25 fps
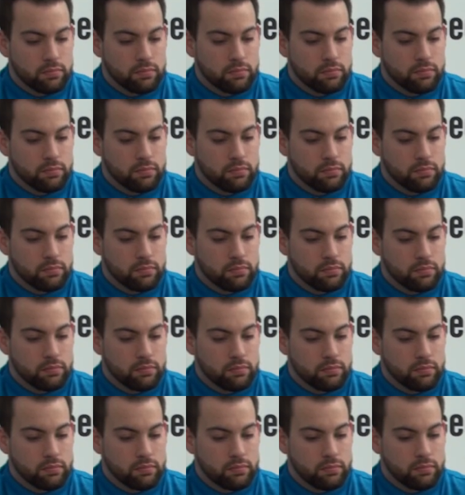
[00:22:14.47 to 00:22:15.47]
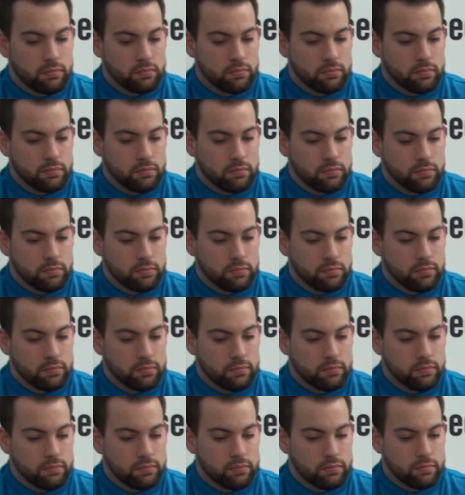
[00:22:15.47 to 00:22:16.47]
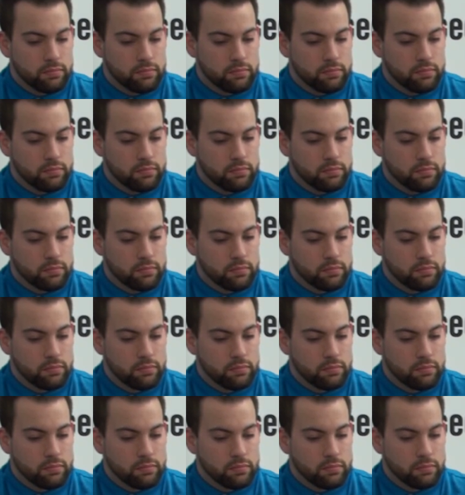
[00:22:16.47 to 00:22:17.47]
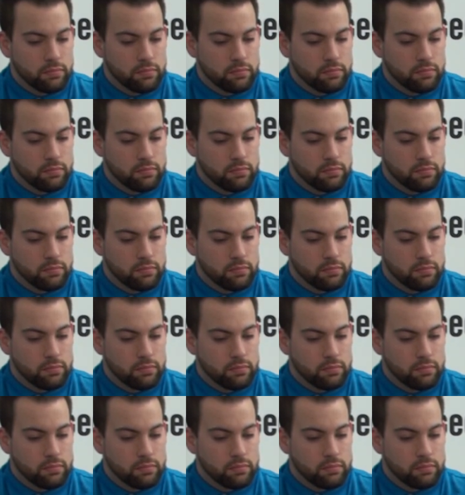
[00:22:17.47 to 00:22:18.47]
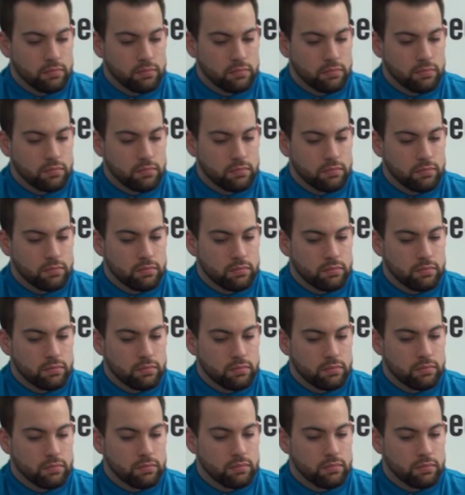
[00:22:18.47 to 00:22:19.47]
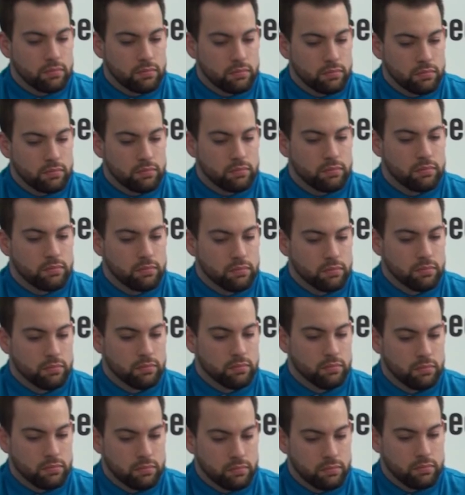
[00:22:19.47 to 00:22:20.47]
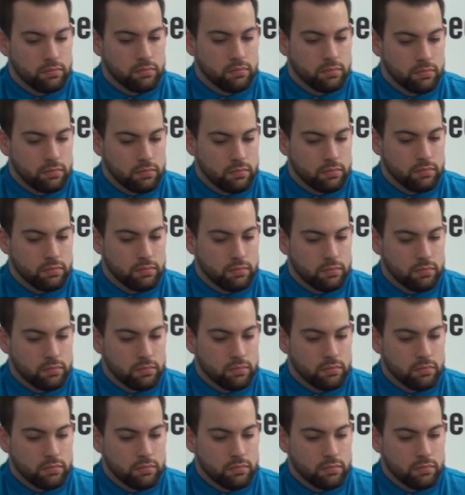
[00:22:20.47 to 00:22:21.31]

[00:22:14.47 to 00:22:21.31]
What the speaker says: No words are spoken by the person on screen.